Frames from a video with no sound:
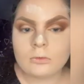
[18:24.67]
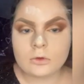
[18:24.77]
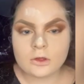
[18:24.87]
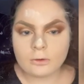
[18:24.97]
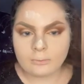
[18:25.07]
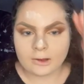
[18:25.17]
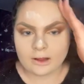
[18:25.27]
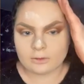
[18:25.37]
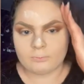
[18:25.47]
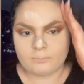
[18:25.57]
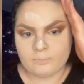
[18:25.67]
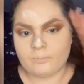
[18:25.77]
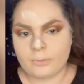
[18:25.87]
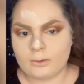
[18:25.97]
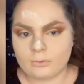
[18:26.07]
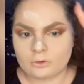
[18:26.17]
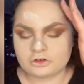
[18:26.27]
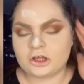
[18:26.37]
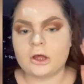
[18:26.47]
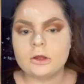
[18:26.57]
See what I mean? That's a bit much,
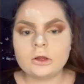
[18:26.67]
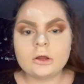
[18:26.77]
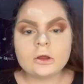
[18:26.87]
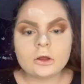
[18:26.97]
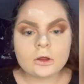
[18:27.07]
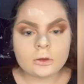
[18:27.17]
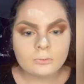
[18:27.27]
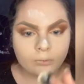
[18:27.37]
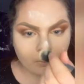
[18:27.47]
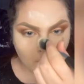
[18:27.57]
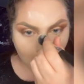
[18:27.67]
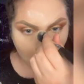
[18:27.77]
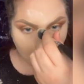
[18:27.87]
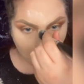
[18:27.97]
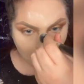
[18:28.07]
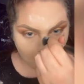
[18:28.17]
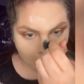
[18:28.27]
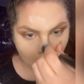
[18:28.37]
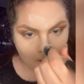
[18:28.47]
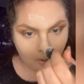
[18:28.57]
that. But
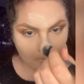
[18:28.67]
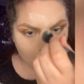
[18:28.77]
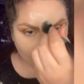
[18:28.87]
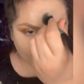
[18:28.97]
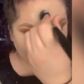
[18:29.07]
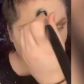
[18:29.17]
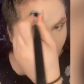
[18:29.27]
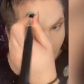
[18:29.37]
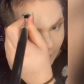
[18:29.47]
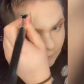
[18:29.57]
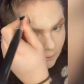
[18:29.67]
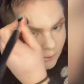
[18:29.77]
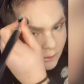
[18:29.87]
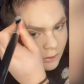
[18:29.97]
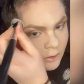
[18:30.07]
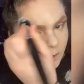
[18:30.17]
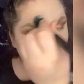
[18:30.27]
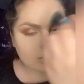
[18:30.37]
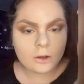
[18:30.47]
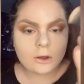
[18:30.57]
nose and head.
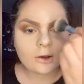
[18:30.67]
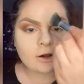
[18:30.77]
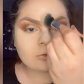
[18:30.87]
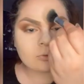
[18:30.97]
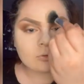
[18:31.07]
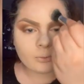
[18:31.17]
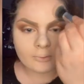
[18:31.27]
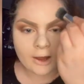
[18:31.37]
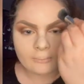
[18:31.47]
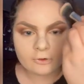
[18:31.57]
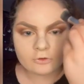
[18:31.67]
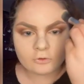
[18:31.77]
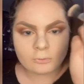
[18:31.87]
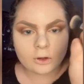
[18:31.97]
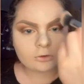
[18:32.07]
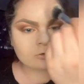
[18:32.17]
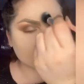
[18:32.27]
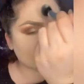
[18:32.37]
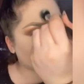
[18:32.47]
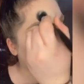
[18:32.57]
I just put some on my eyebrows as well, just
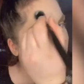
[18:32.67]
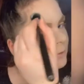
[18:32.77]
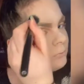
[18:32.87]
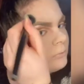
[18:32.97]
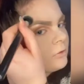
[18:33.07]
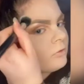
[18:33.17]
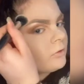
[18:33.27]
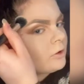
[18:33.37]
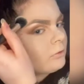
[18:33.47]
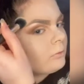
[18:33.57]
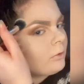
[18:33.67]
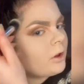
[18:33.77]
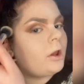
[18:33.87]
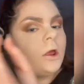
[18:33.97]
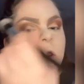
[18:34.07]
to make sure they don't go oily.